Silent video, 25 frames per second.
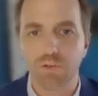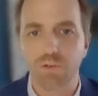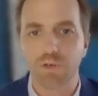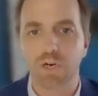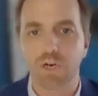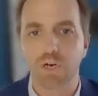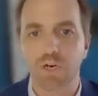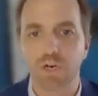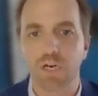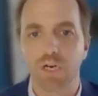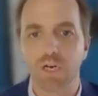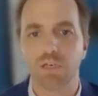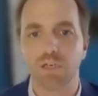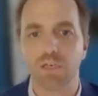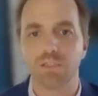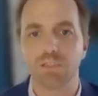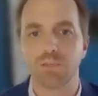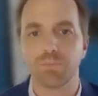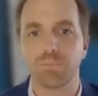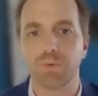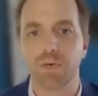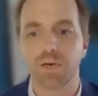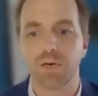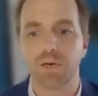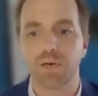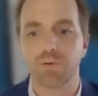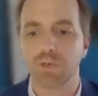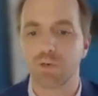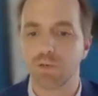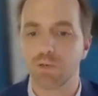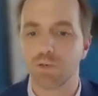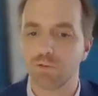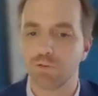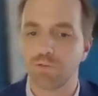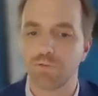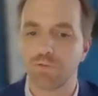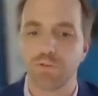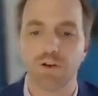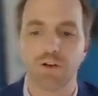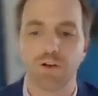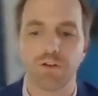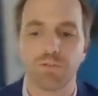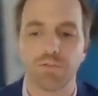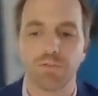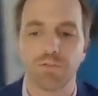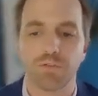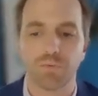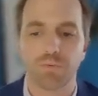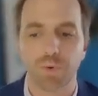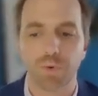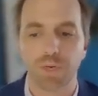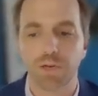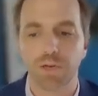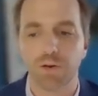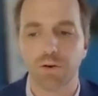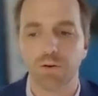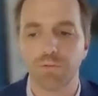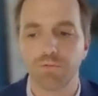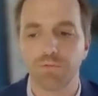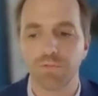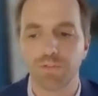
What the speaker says: guidelines about Article 5.3 of